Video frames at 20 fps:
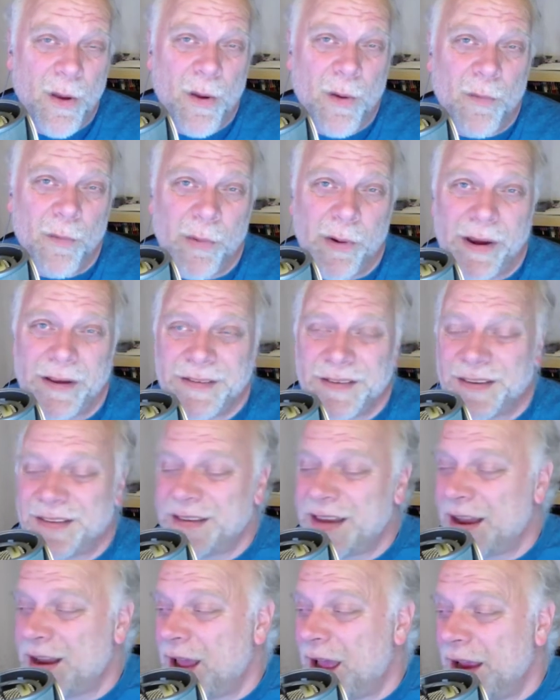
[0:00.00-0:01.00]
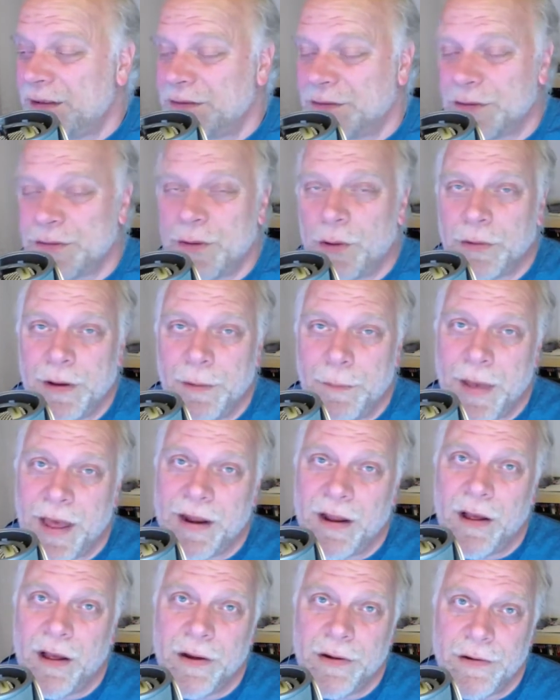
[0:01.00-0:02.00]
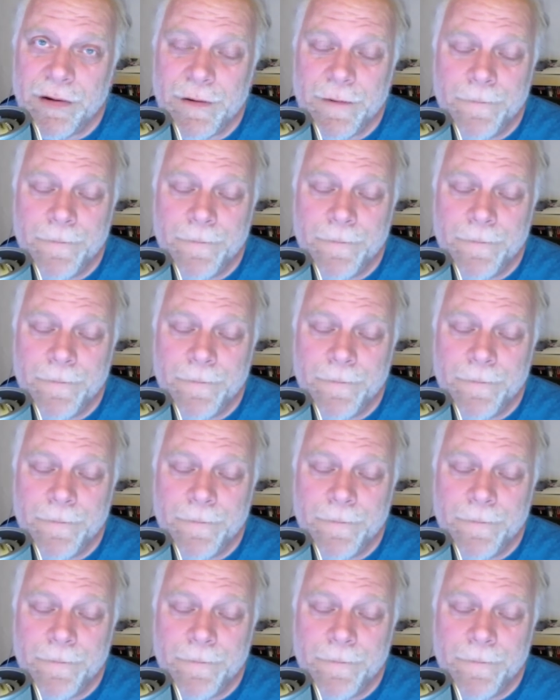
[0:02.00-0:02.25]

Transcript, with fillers: whereas the Sennheiser is only about $100.